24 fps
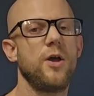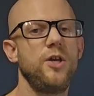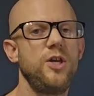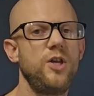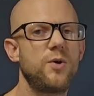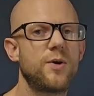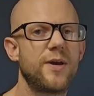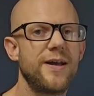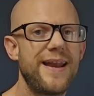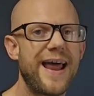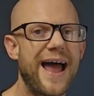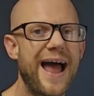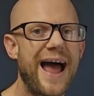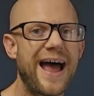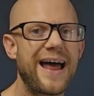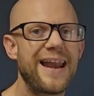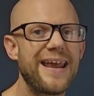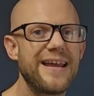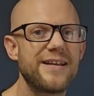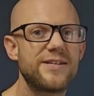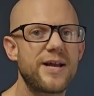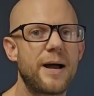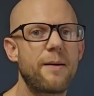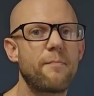You can
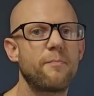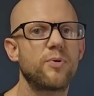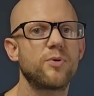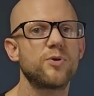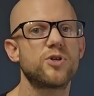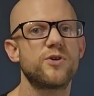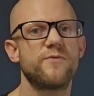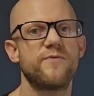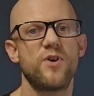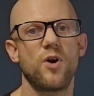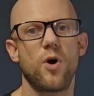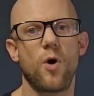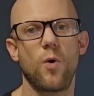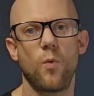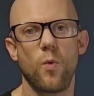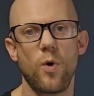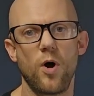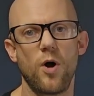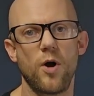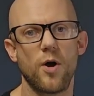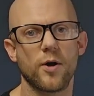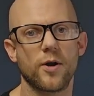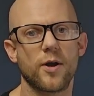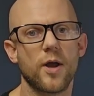add examples of your
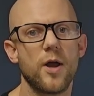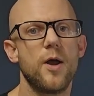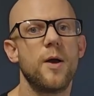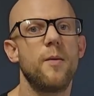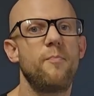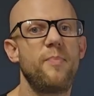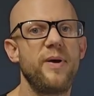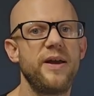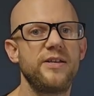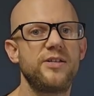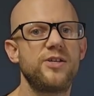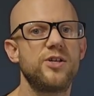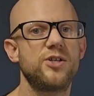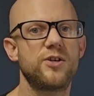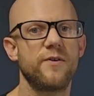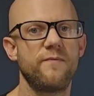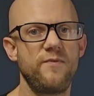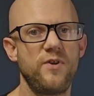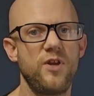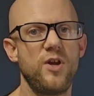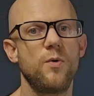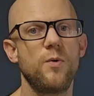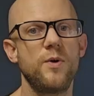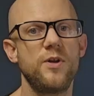work, pictures
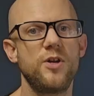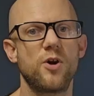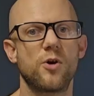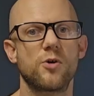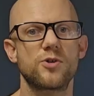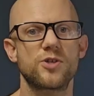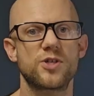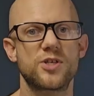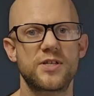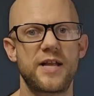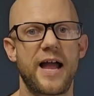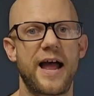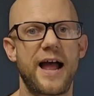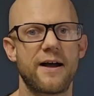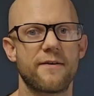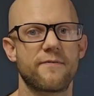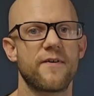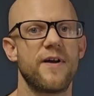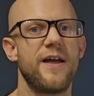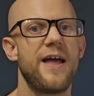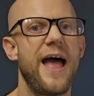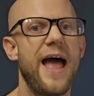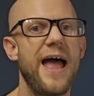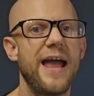of you and your
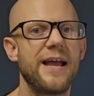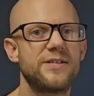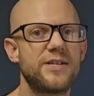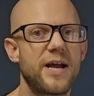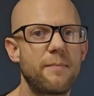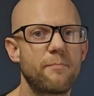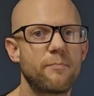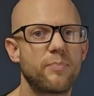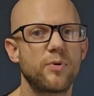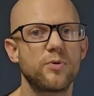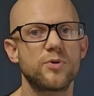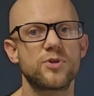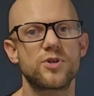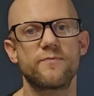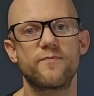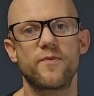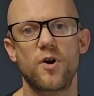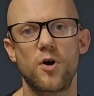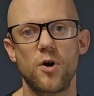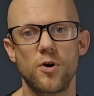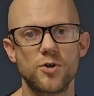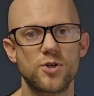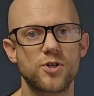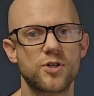staff, examples
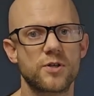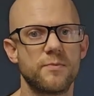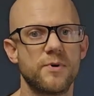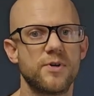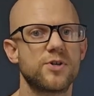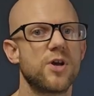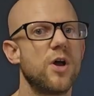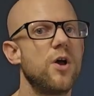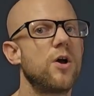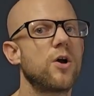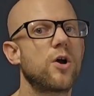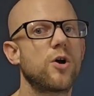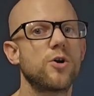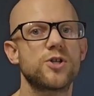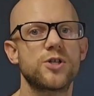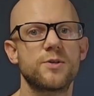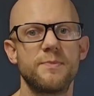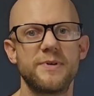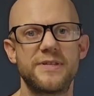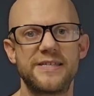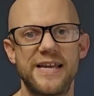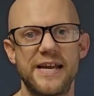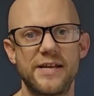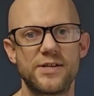of customers,
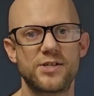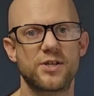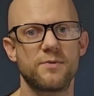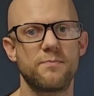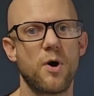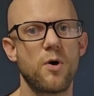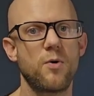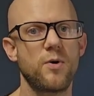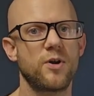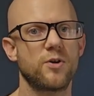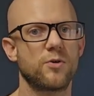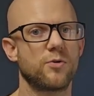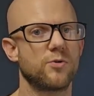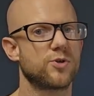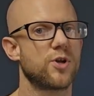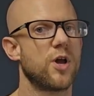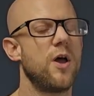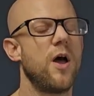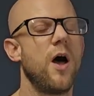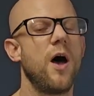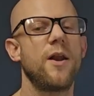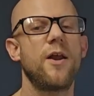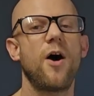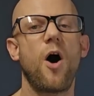customer testimonials,
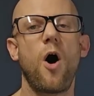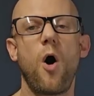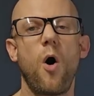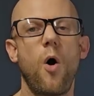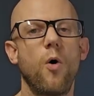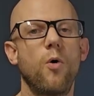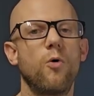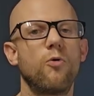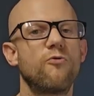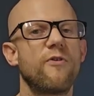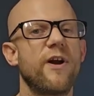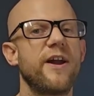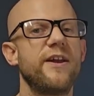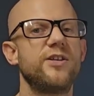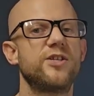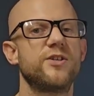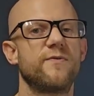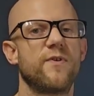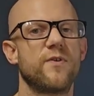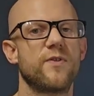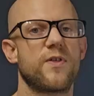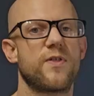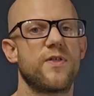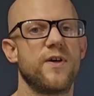and a whole range
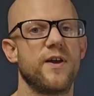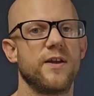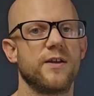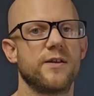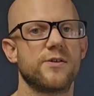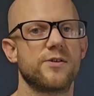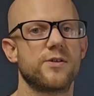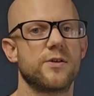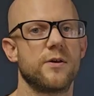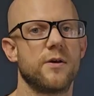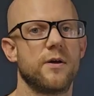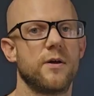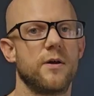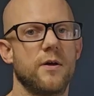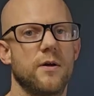of other things.